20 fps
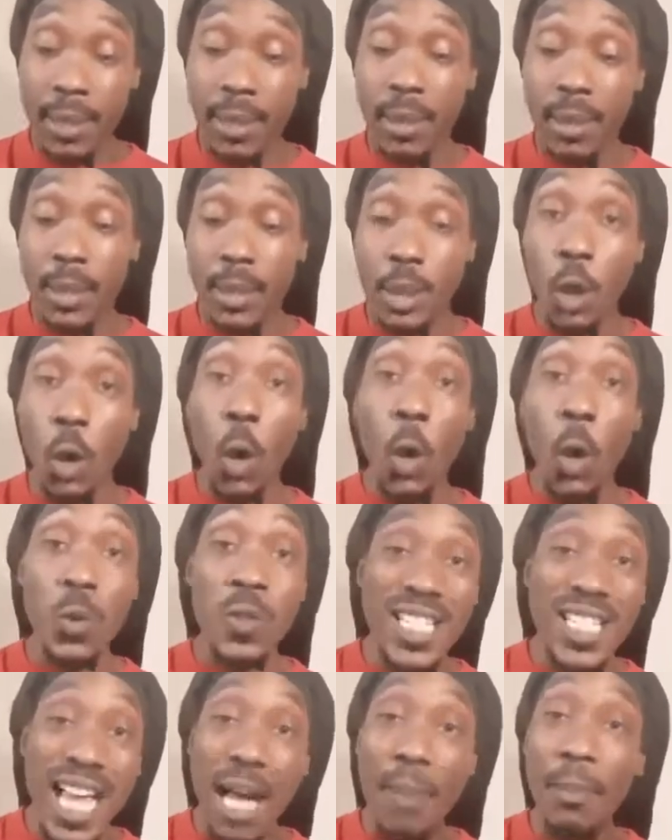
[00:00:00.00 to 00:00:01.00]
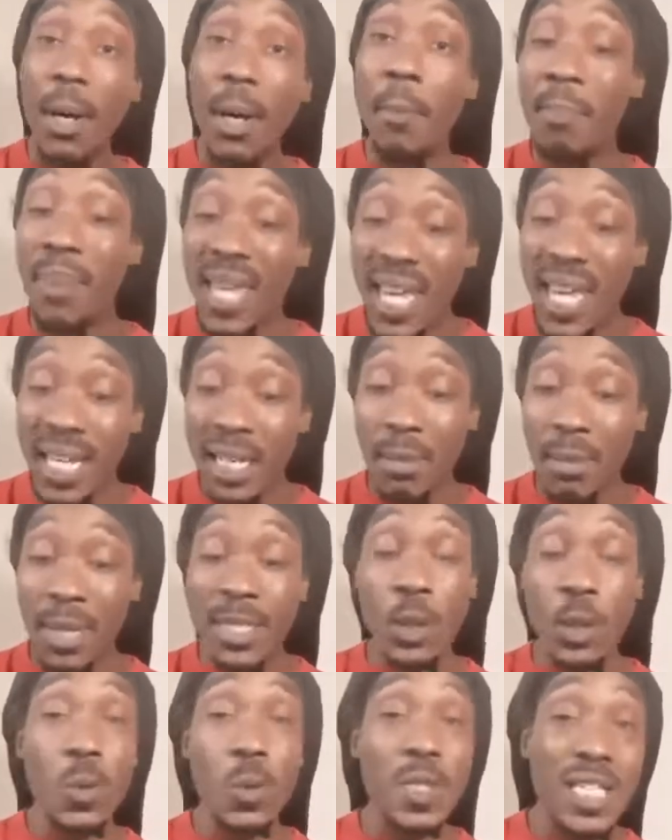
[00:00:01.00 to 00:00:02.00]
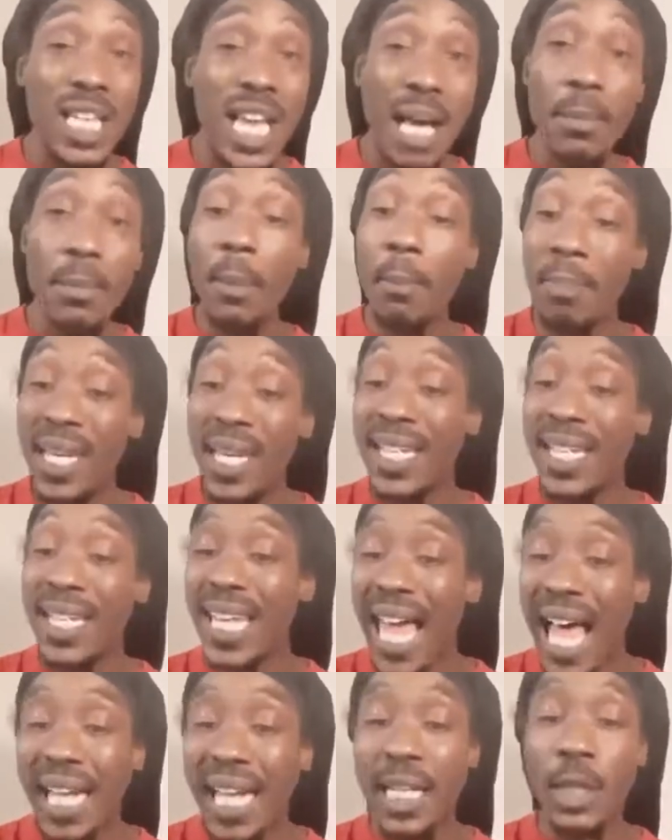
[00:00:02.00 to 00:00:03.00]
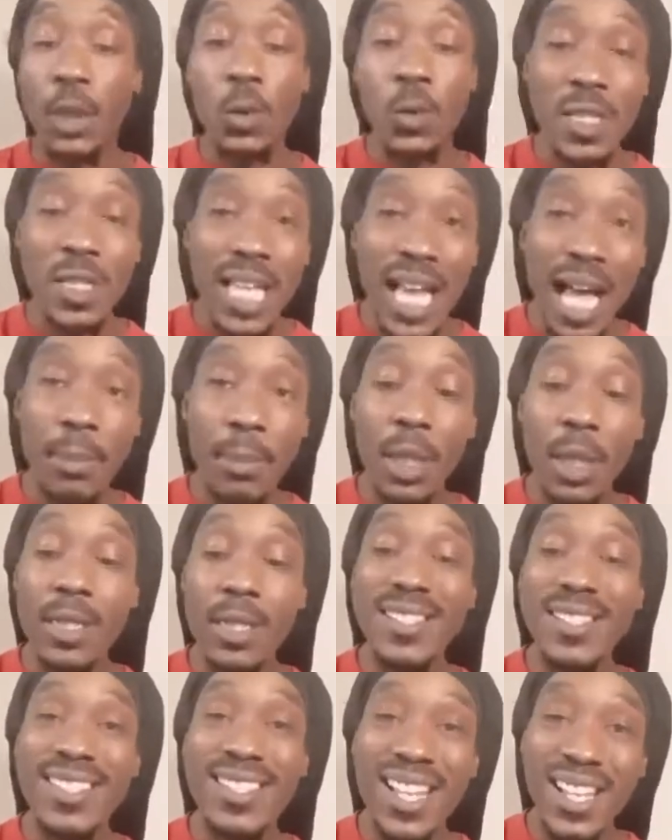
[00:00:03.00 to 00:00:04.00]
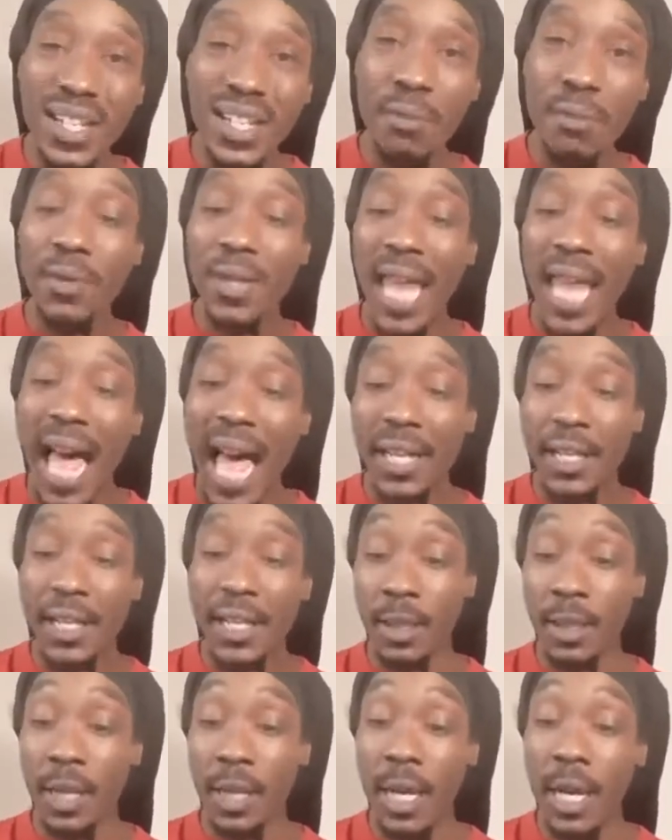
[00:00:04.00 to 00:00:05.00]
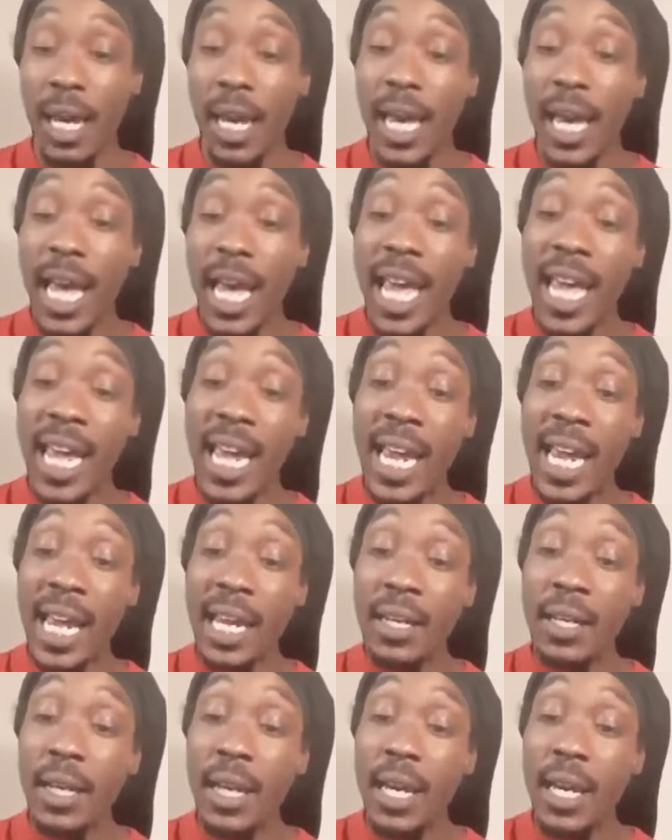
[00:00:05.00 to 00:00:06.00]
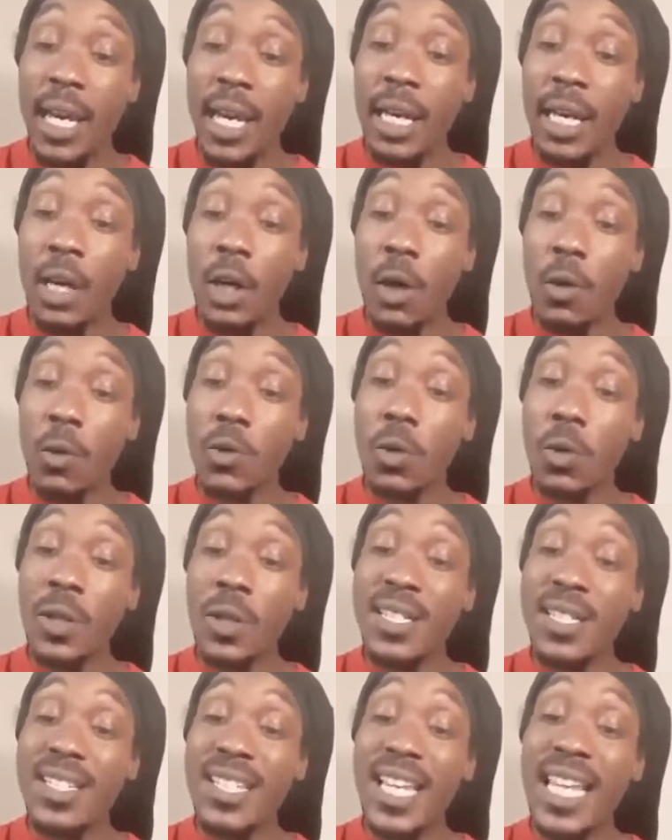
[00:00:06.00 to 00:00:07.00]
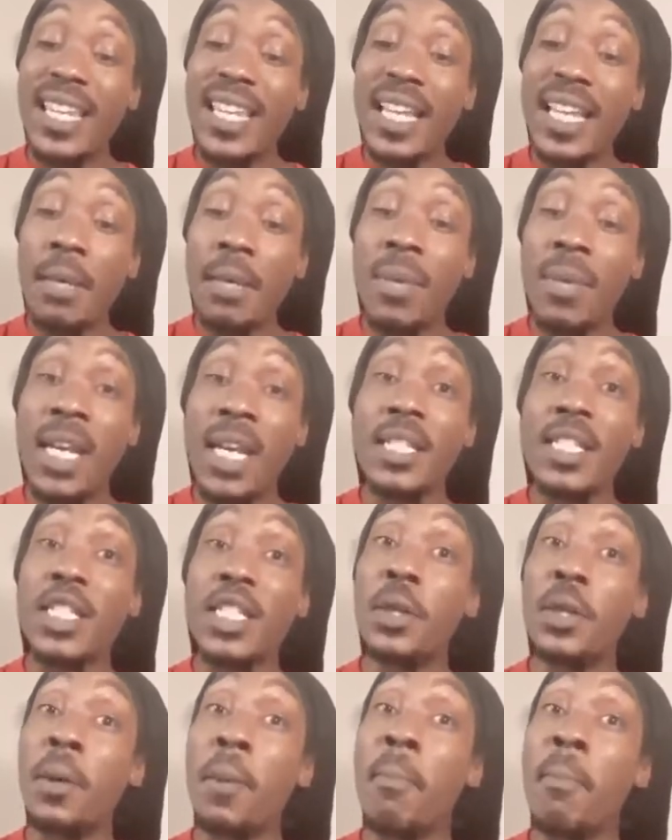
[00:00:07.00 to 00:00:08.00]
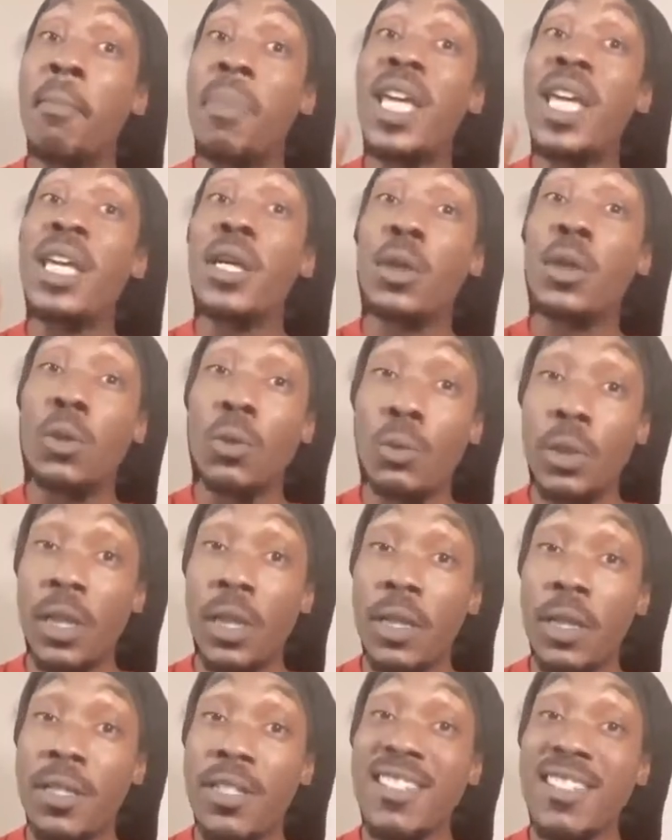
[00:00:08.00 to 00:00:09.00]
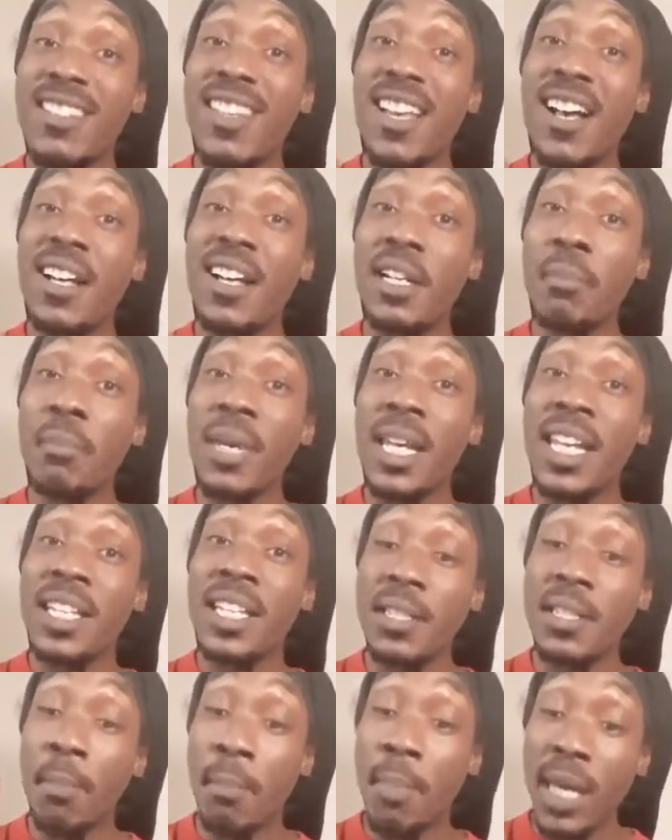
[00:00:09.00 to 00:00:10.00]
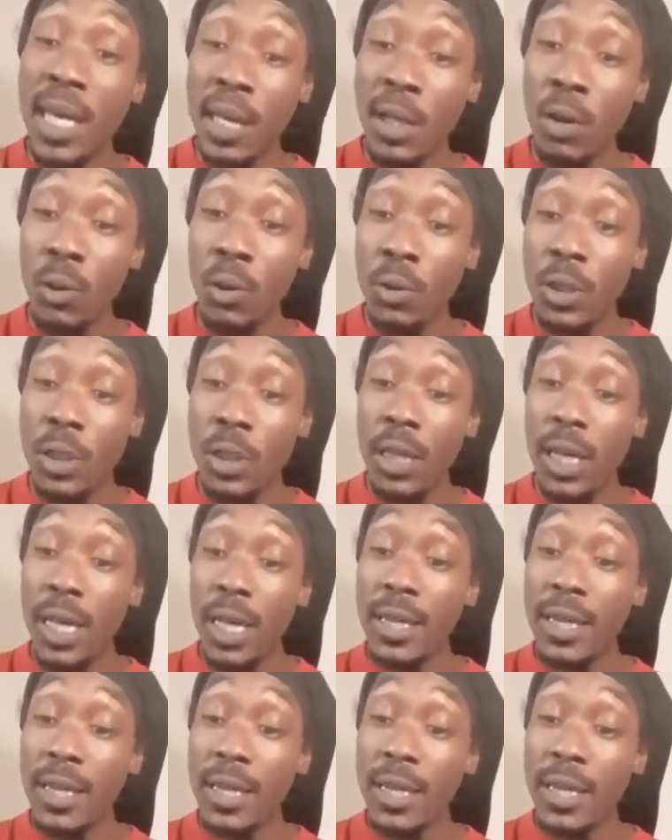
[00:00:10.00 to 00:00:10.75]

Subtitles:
So Osama bin means Osama bin Laden, Osama, son of Laden. And it goes on to say that it means to build. Son means build.